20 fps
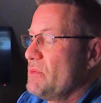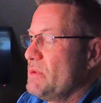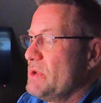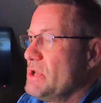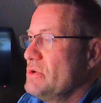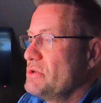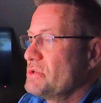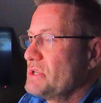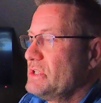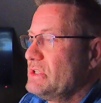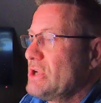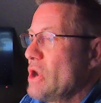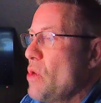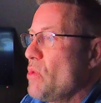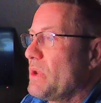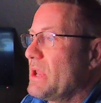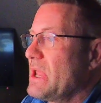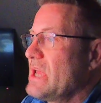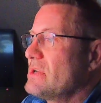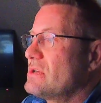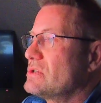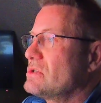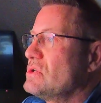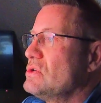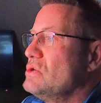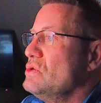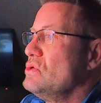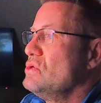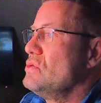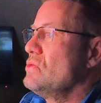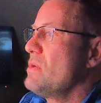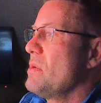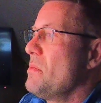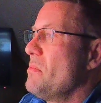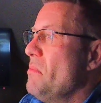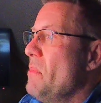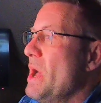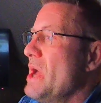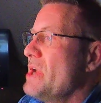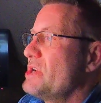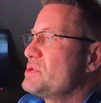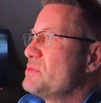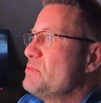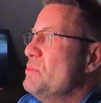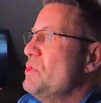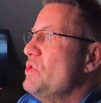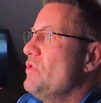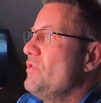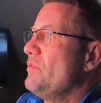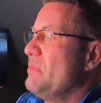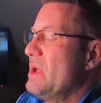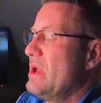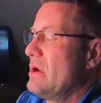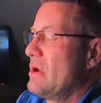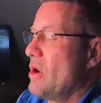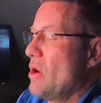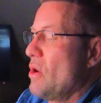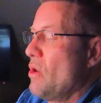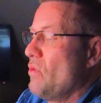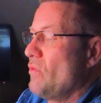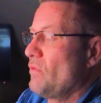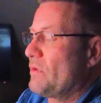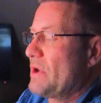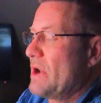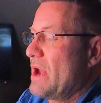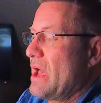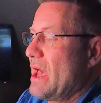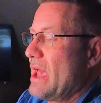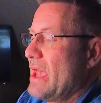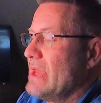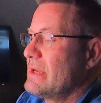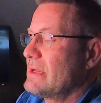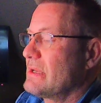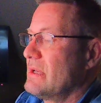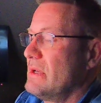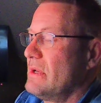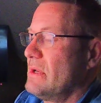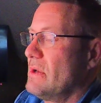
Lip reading: We usually don't get too much movement overnight